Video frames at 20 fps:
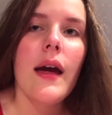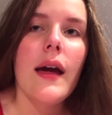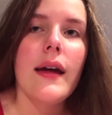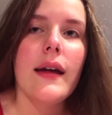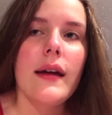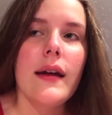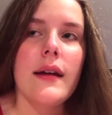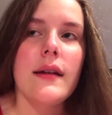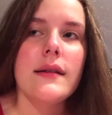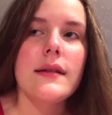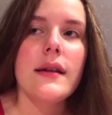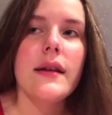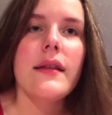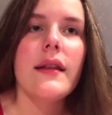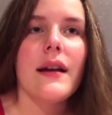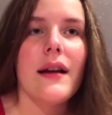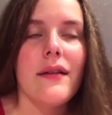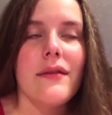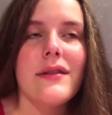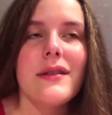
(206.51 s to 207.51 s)
and
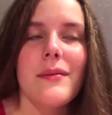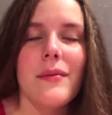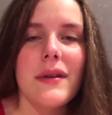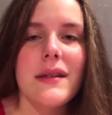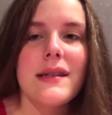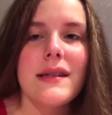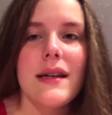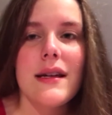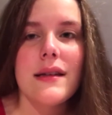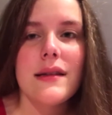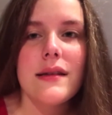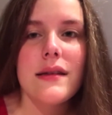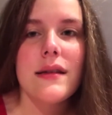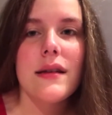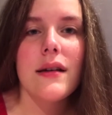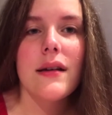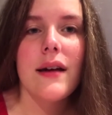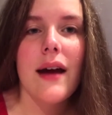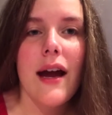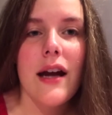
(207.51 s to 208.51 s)
then obviously Wednesday is
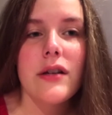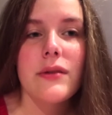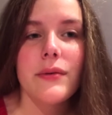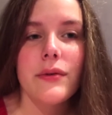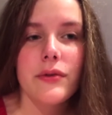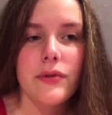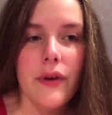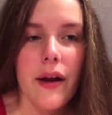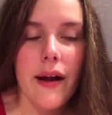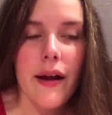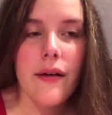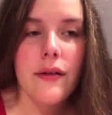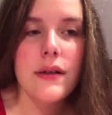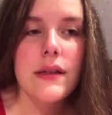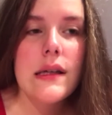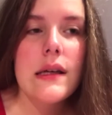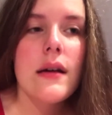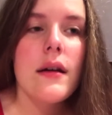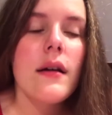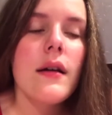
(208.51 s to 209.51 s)
the actual
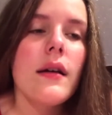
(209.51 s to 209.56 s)
tryouts